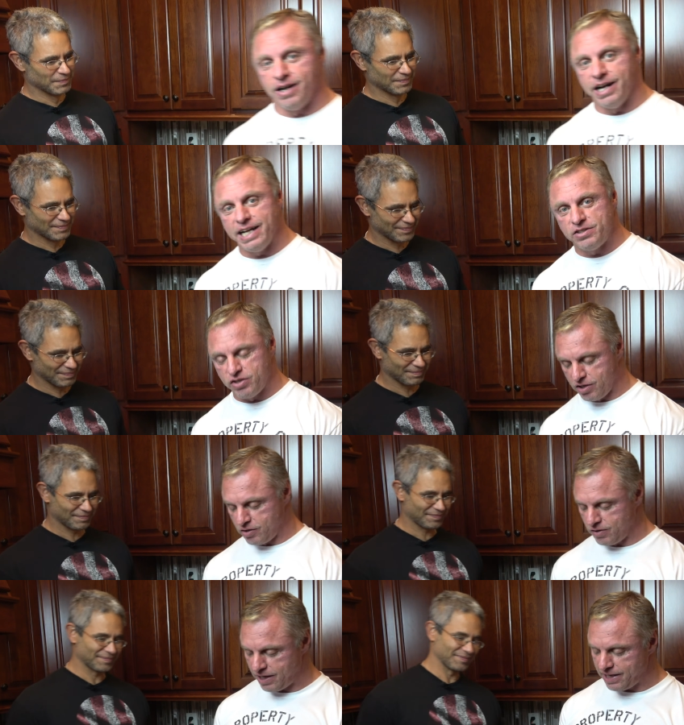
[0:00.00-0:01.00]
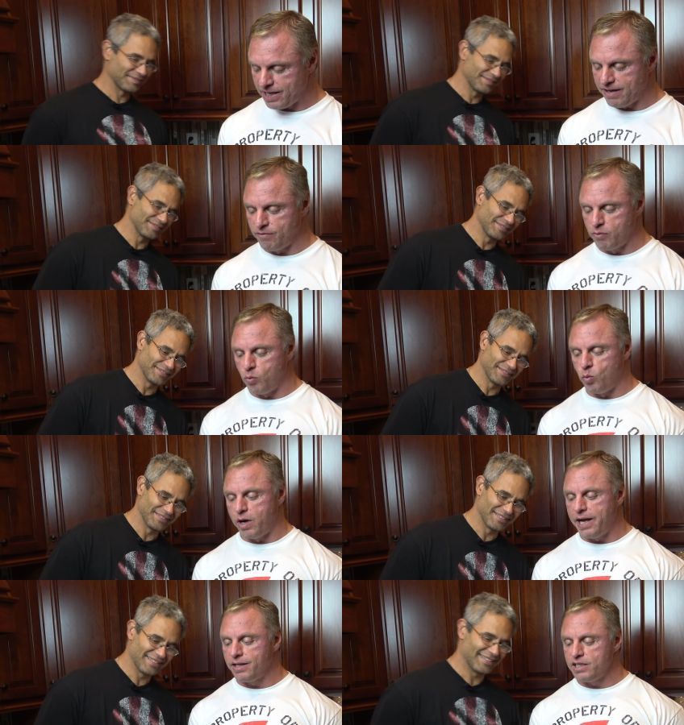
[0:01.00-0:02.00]
Speaker 1: All right, so I have
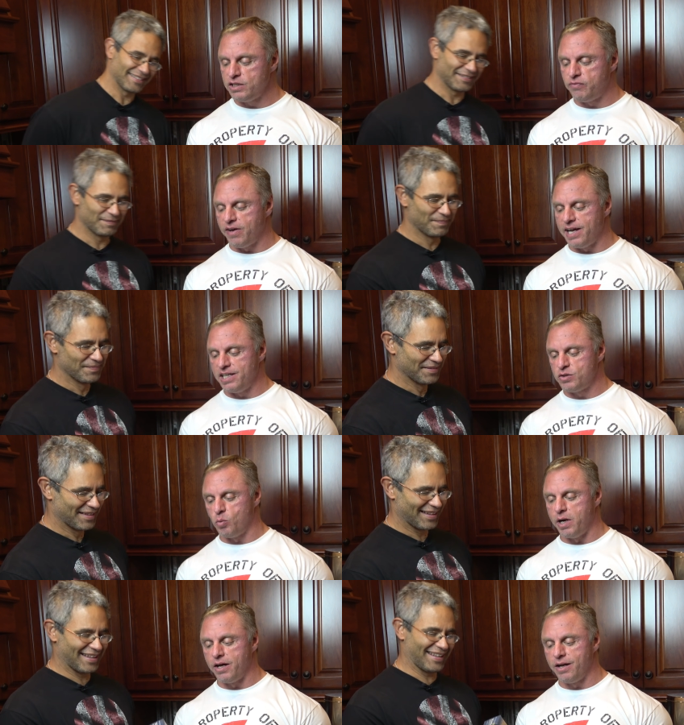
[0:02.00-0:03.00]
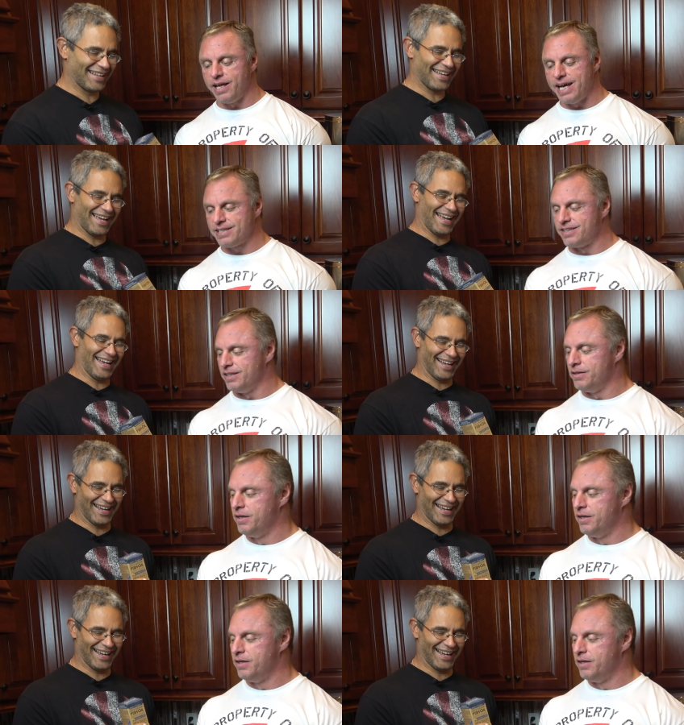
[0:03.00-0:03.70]
Wiley's Finest Wild Alaskan